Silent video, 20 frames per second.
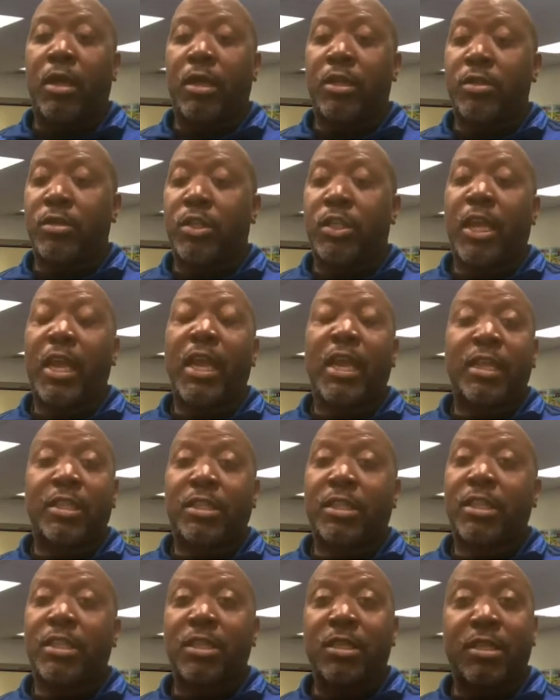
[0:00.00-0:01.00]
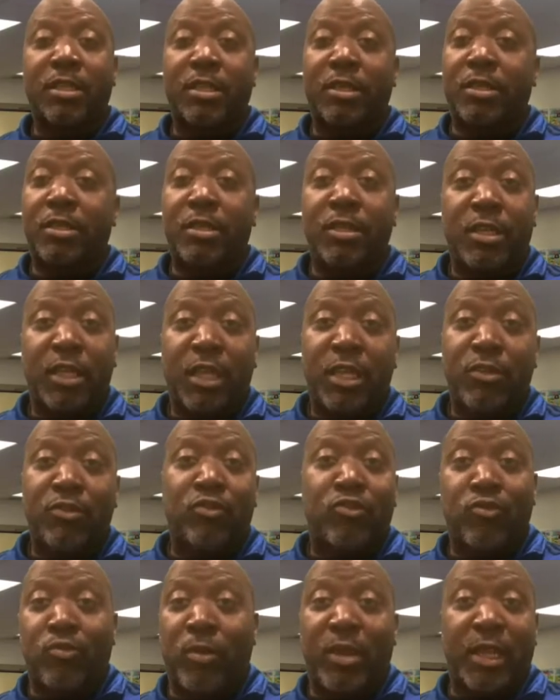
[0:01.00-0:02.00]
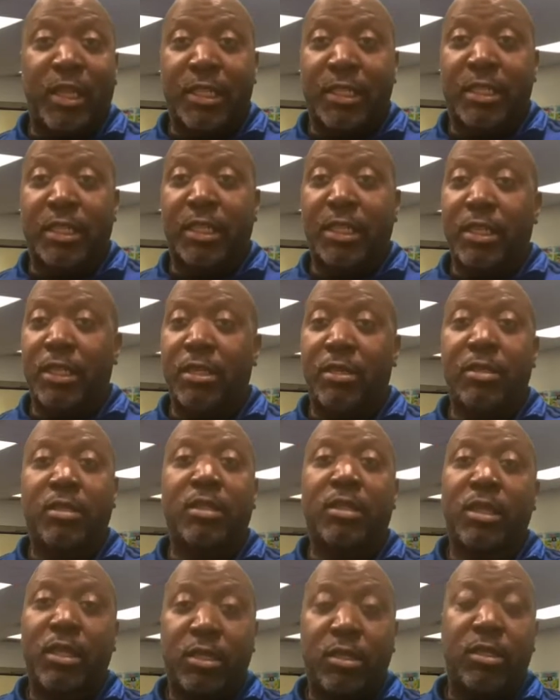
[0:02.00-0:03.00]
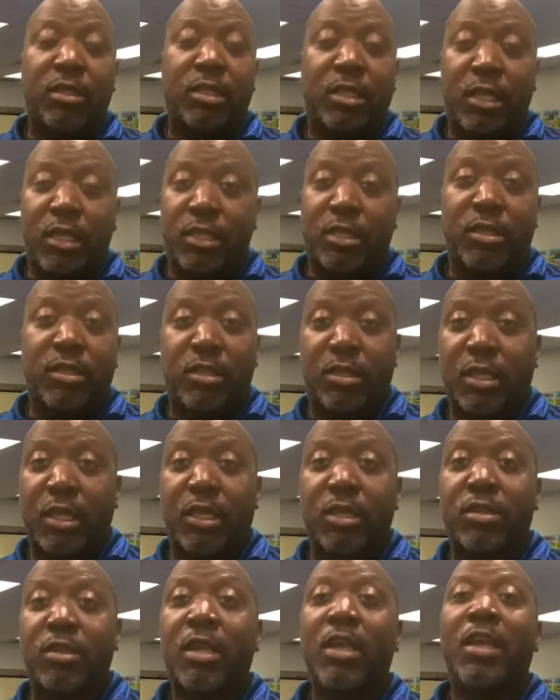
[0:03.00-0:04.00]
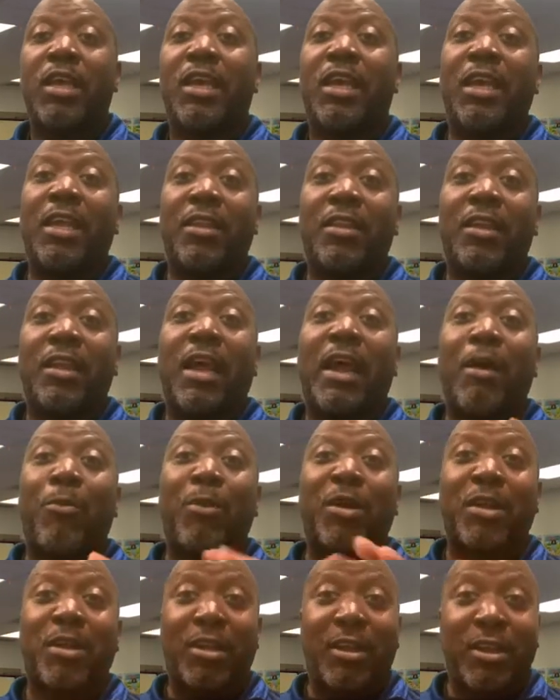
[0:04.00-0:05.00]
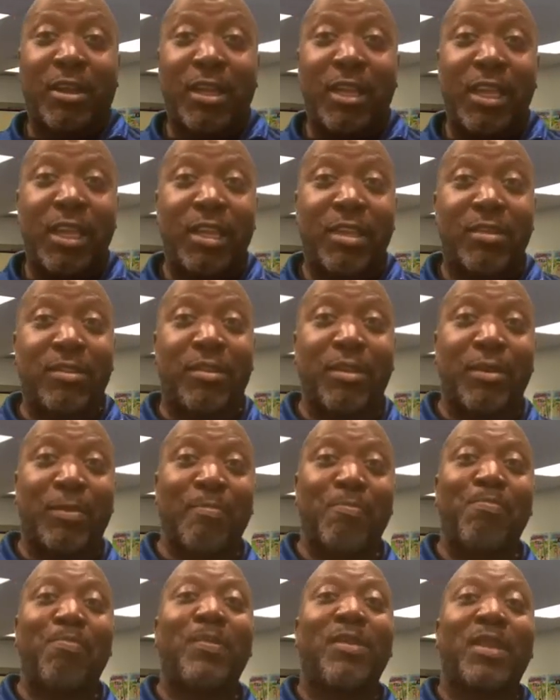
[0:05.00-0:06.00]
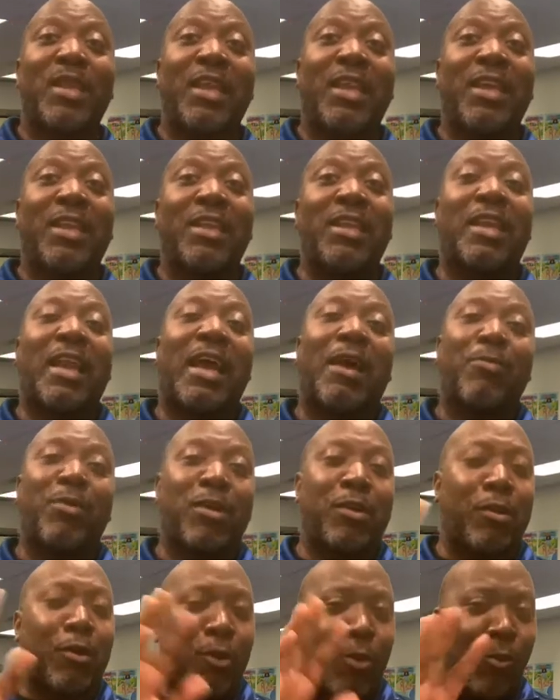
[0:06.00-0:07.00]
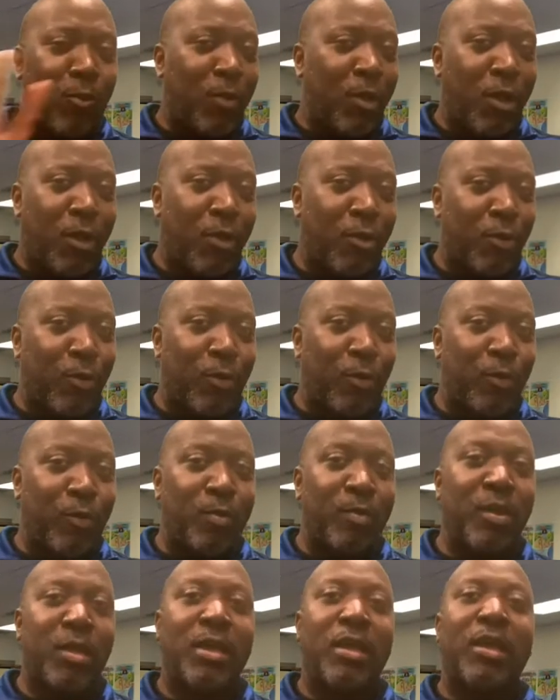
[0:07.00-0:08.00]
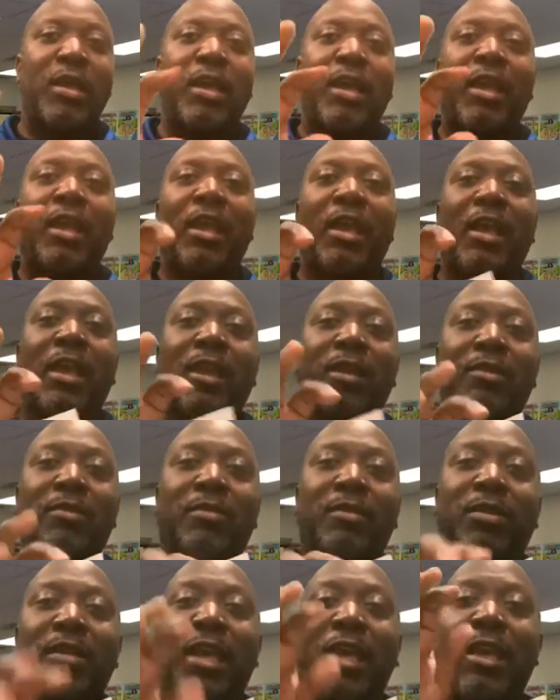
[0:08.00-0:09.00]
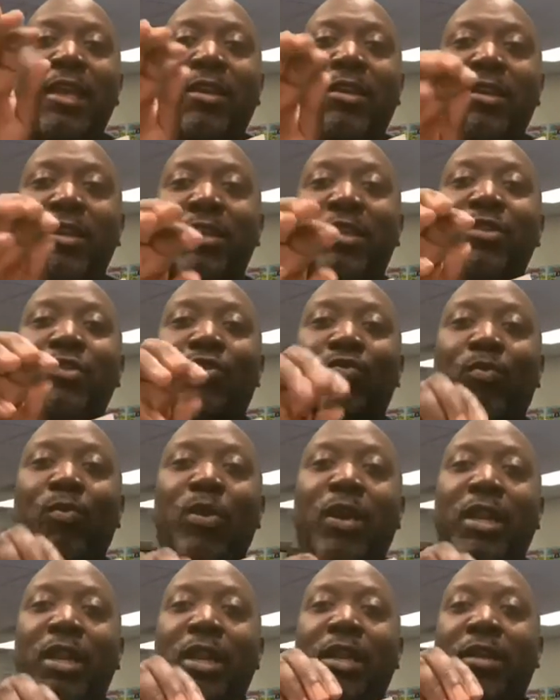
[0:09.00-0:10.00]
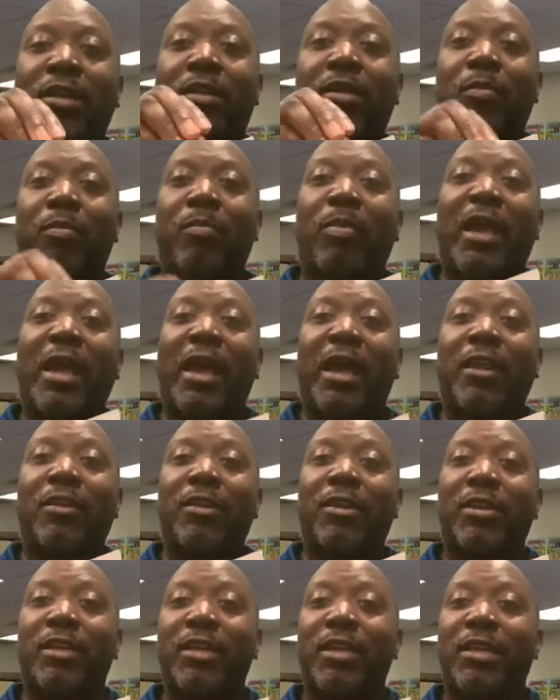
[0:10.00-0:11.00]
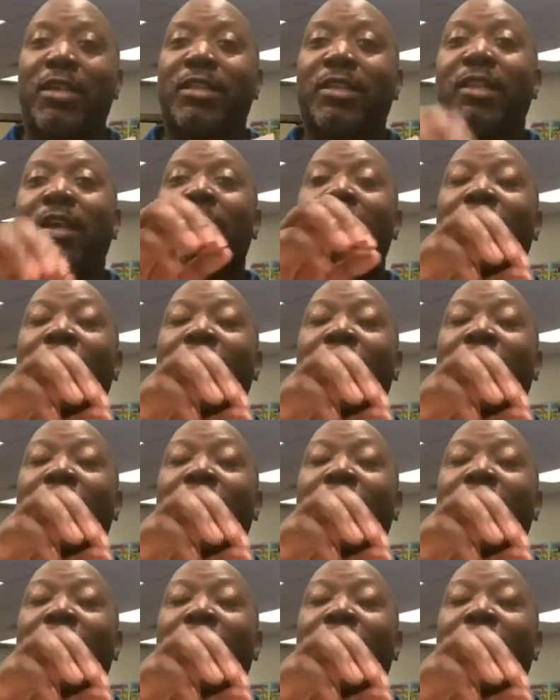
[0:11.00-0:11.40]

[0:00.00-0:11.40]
Jackson is good at dressing, such and such and such. And then I would collect them, and then I would go home and take each one and compile a list.